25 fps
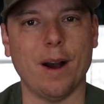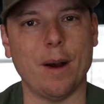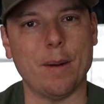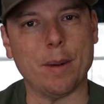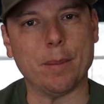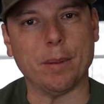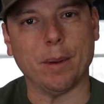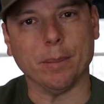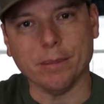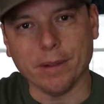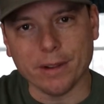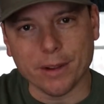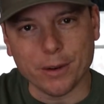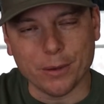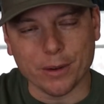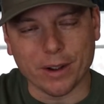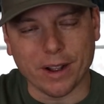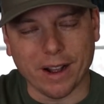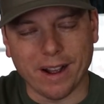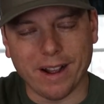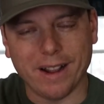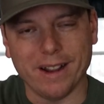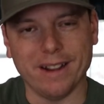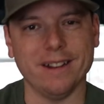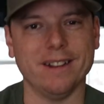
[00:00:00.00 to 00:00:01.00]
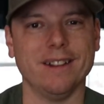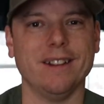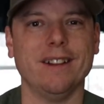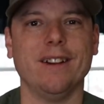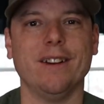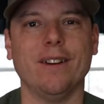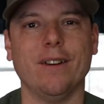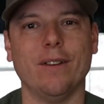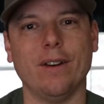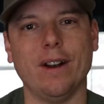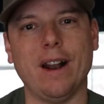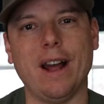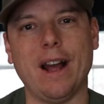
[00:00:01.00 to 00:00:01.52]
Remember, I'm the little guy
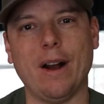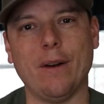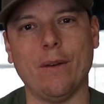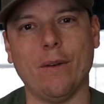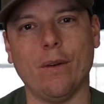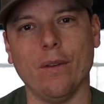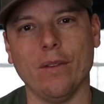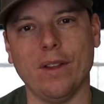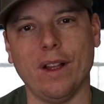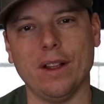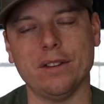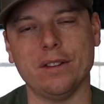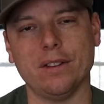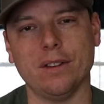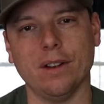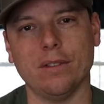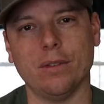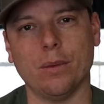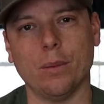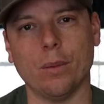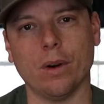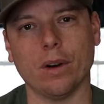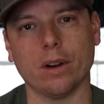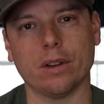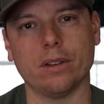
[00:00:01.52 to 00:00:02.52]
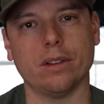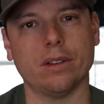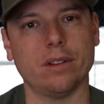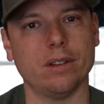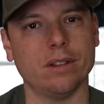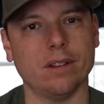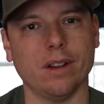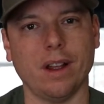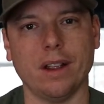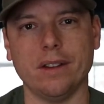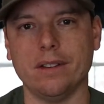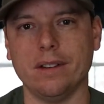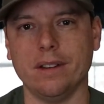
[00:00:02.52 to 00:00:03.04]
on how all that stuff
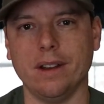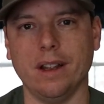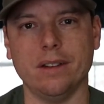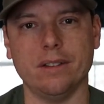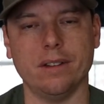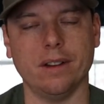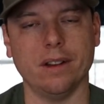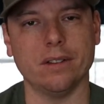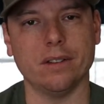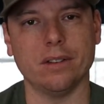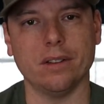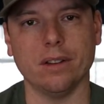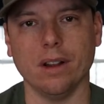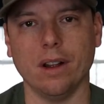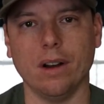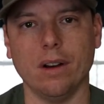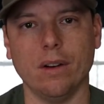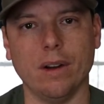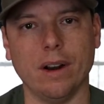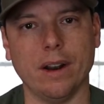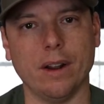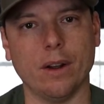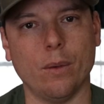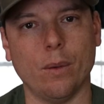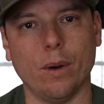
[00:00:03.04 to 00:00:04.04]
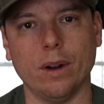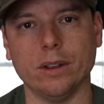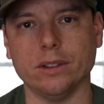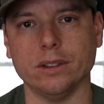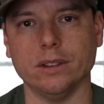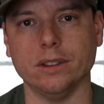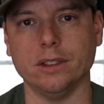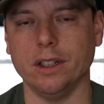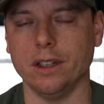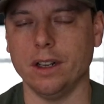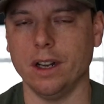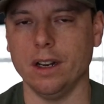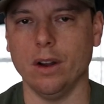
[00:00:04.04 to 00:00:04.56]
works, nice and easy and slow. Any
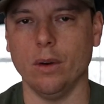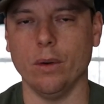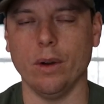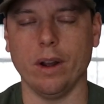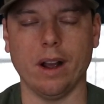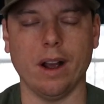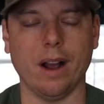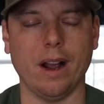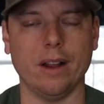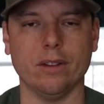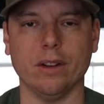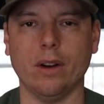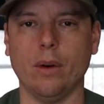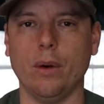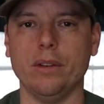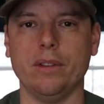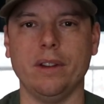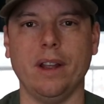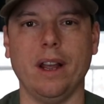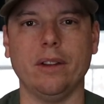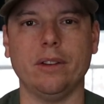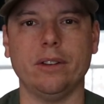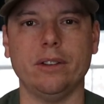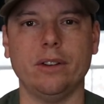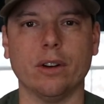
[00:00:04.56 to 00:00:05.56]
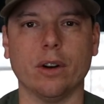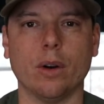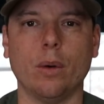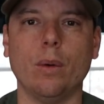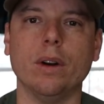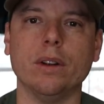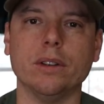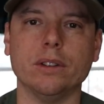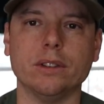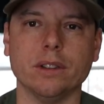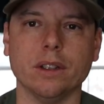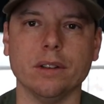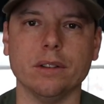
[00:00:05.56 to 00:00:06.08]
questions, you know, guys, I always answer your
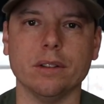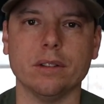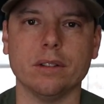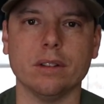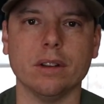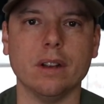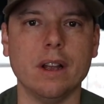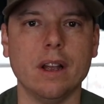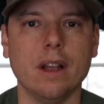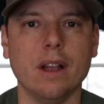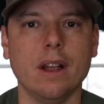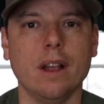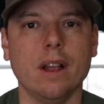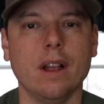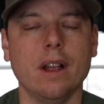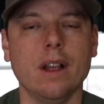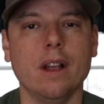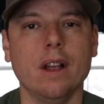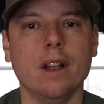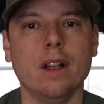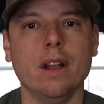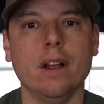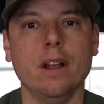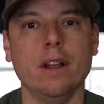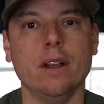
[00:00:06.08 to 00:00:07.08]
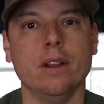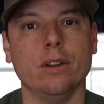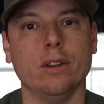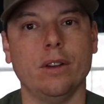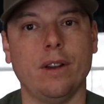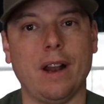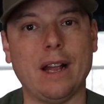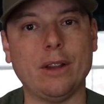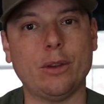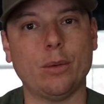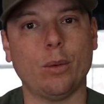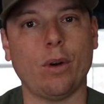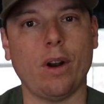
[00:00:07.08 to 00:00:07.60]
questions. So
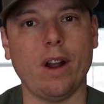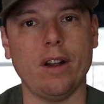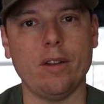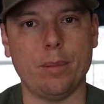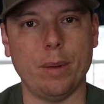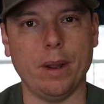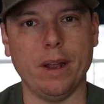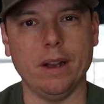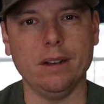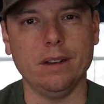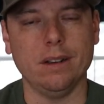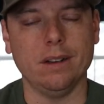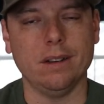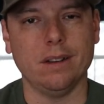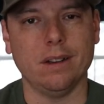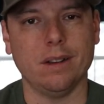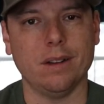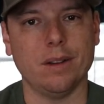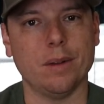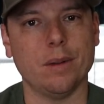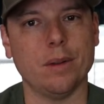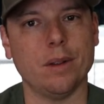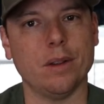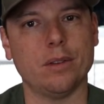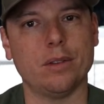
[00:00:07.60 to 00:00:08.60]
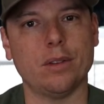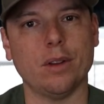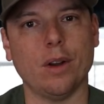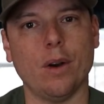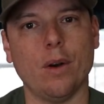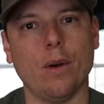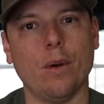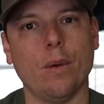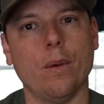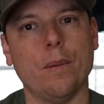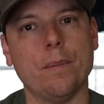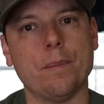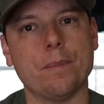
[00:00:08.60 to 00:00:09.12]
that's where I've been.
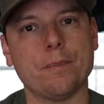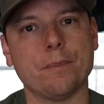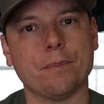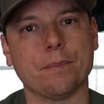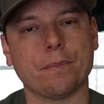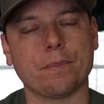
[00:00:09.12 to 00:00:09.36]
So